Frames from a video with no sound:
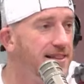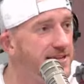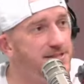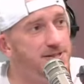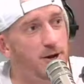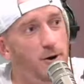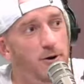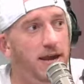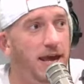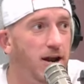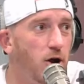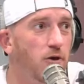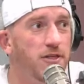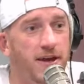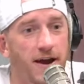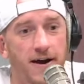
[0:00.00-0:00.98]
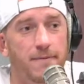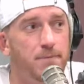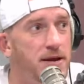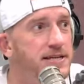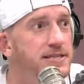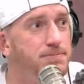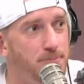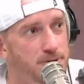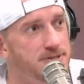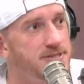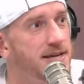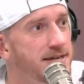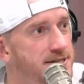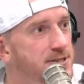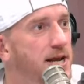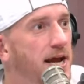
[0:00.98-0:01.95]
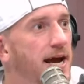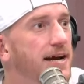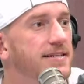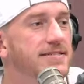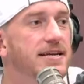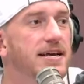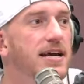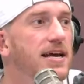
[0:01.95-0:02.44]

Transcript: go get all the on base percentage guys.